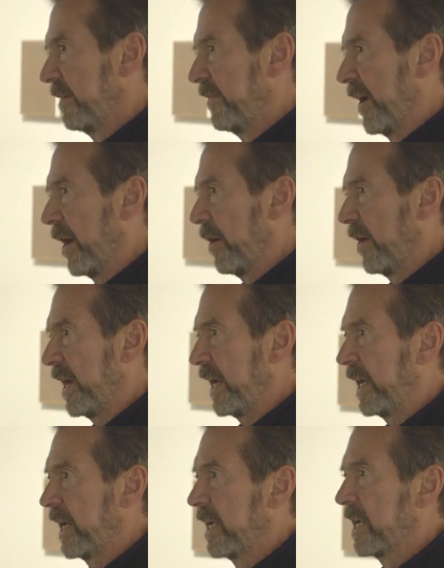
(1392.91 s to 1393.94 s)

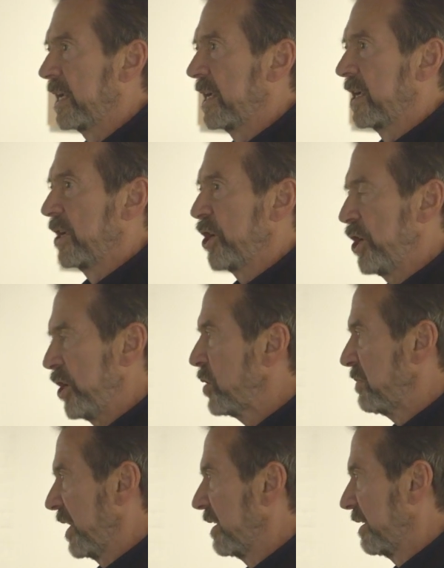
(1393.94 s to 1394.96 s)
very
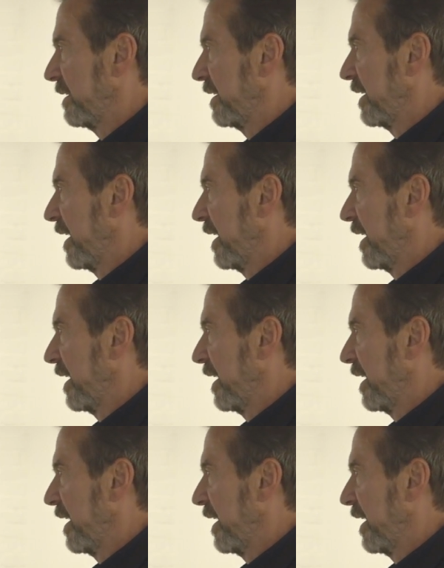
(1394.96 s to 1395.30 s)
human.